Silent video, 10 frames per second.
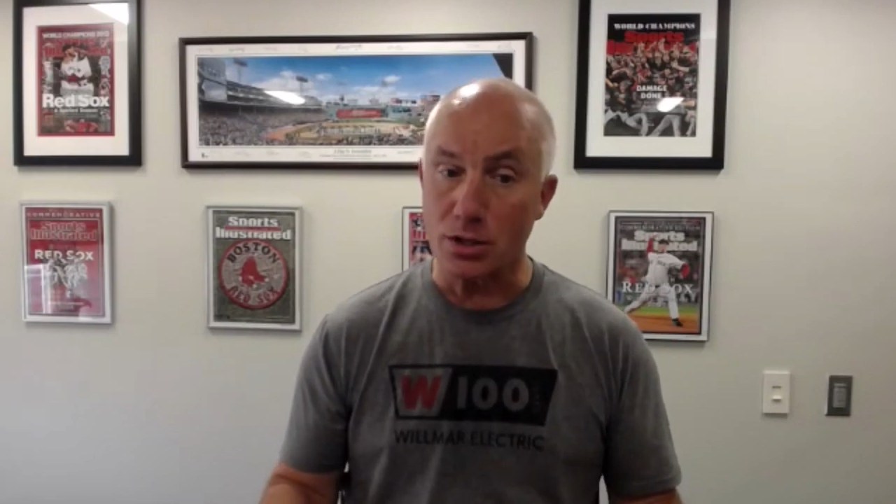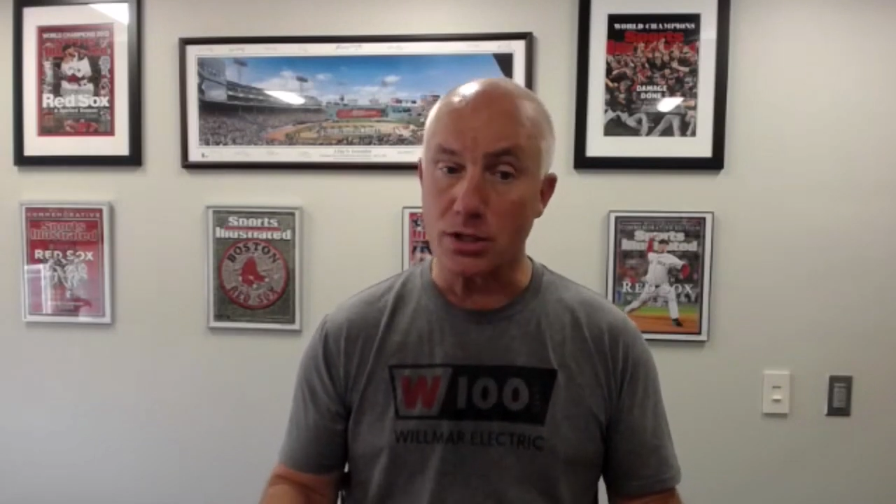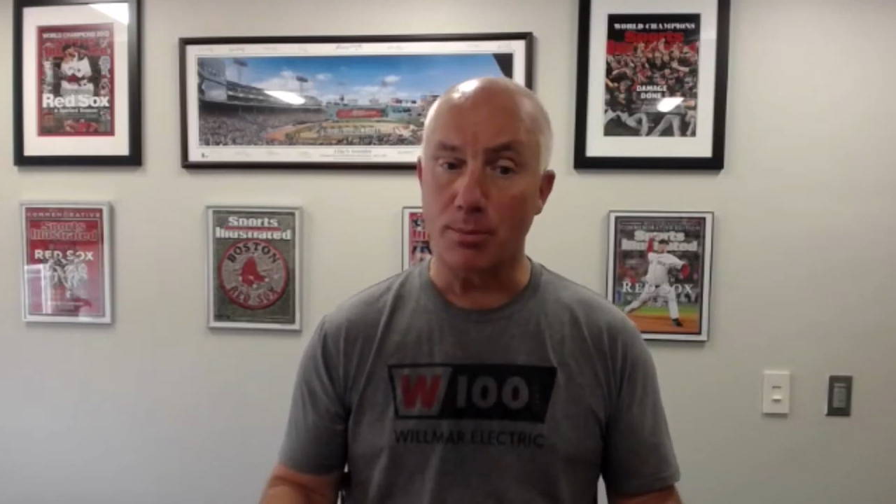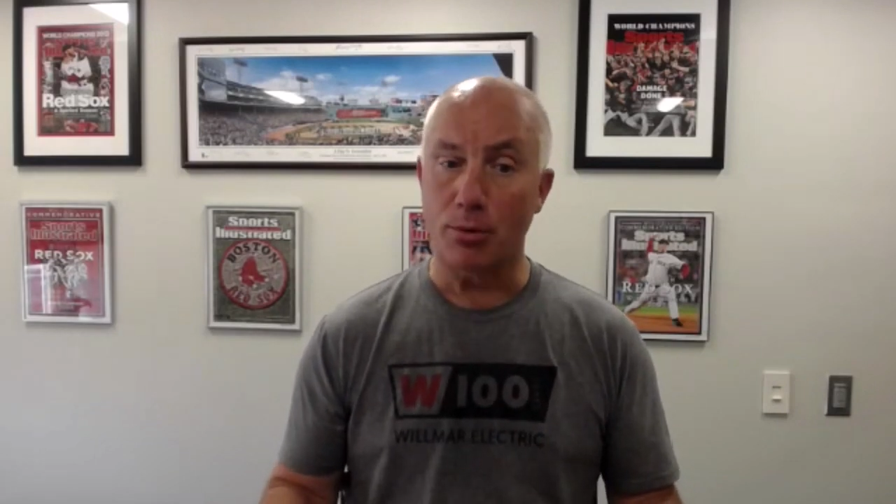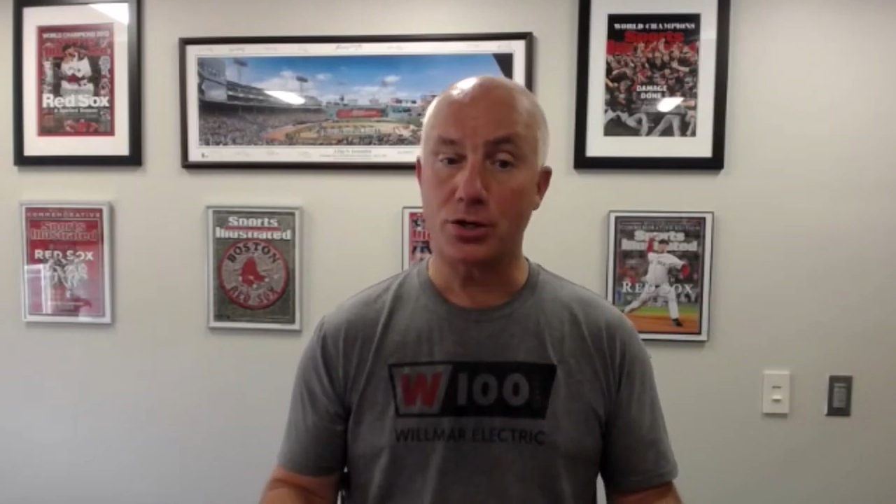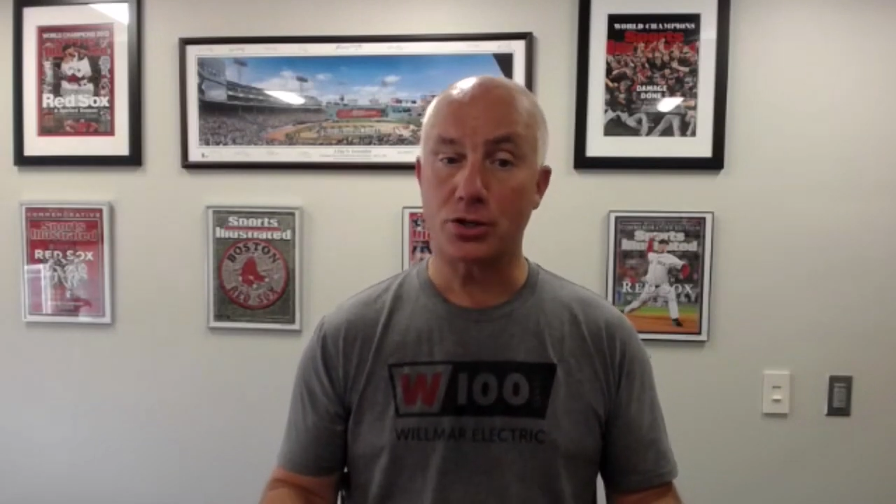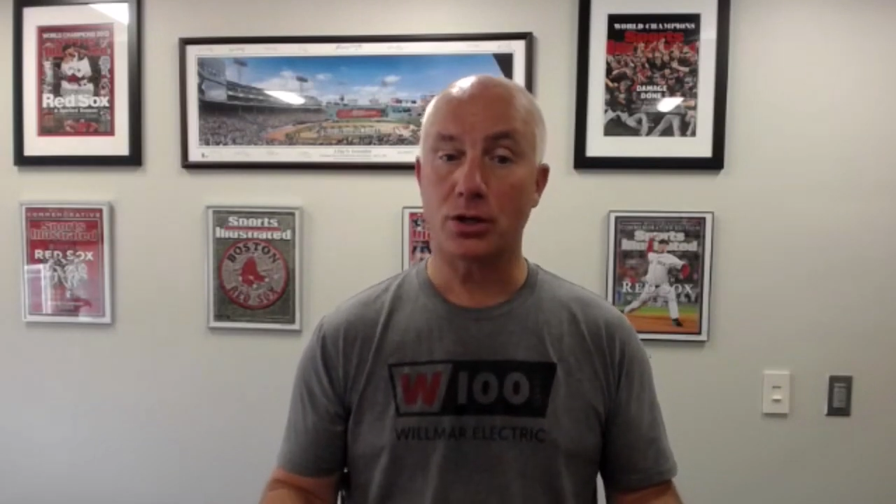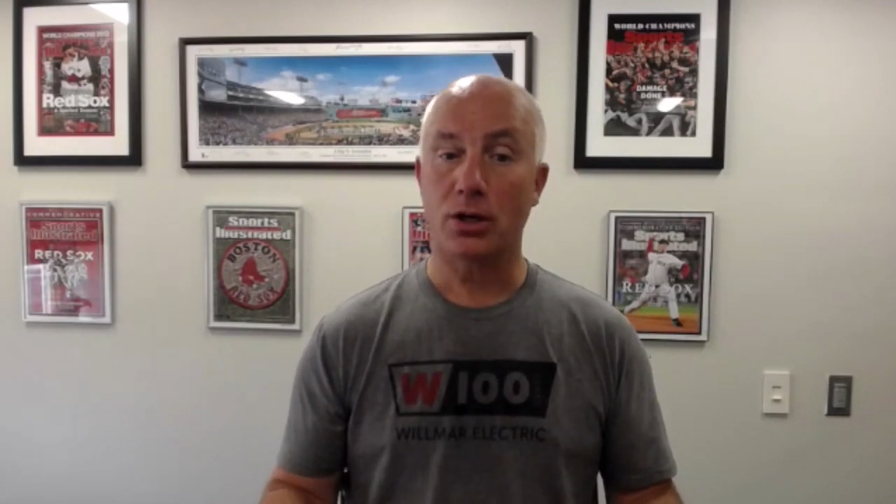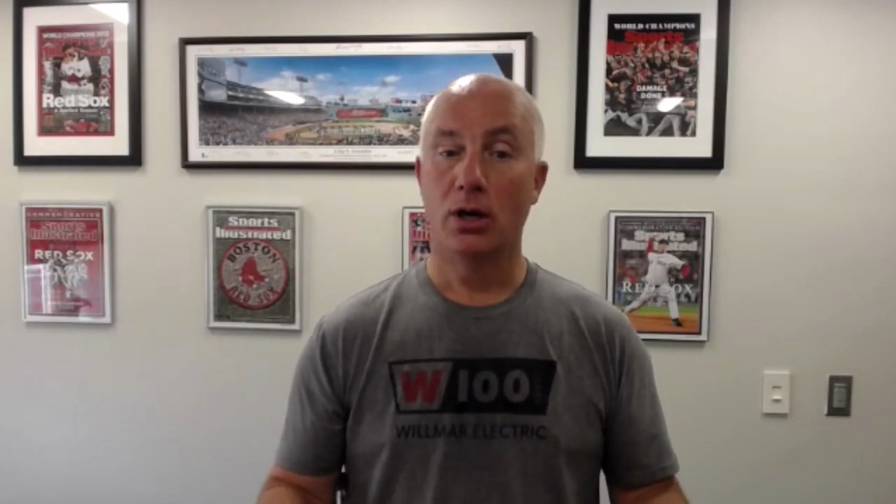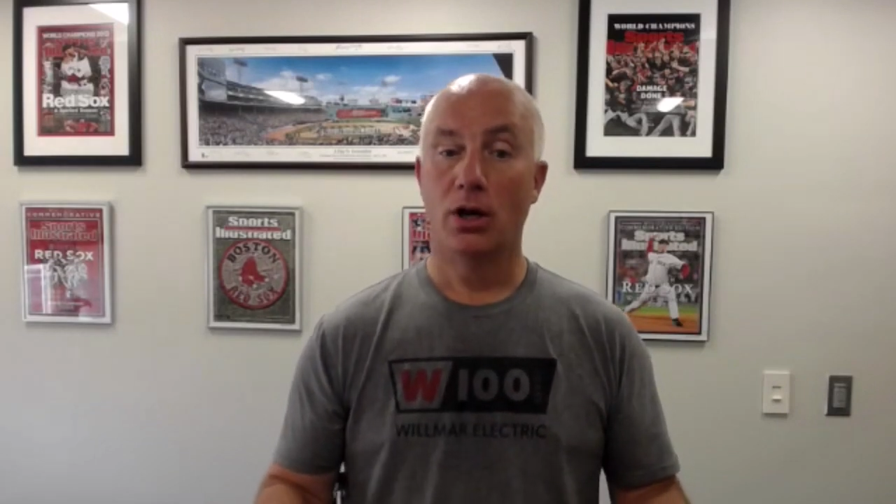
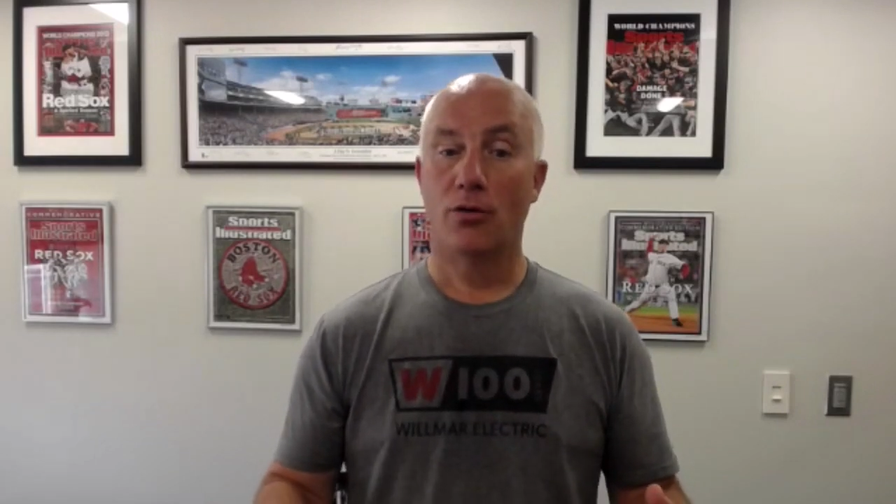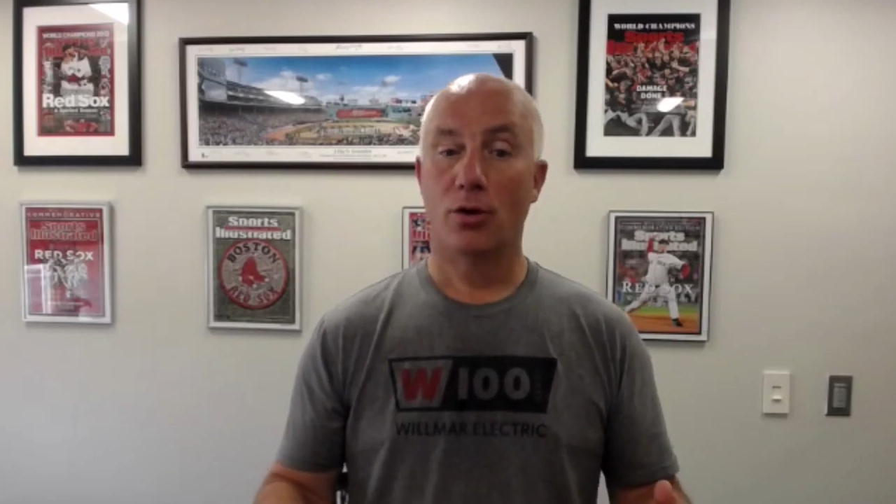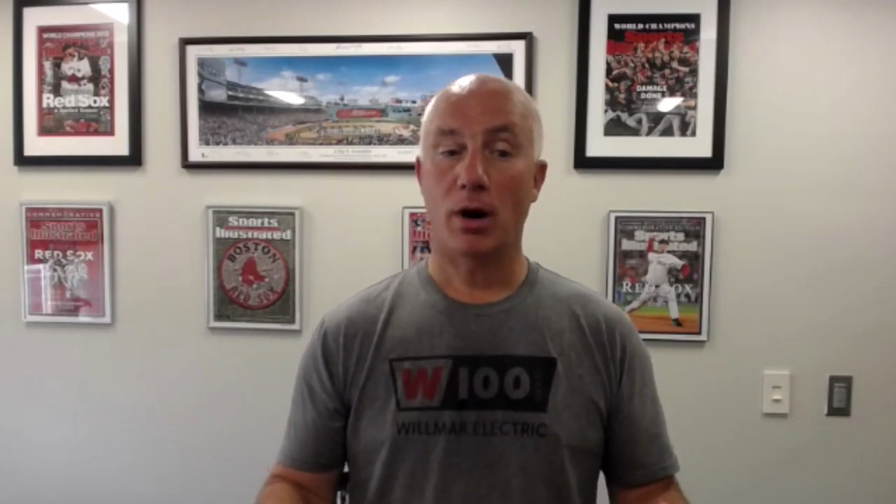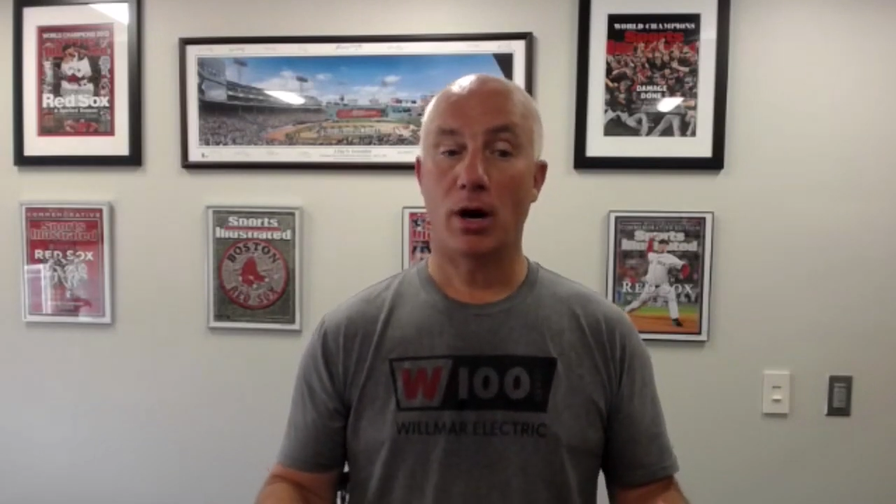separation from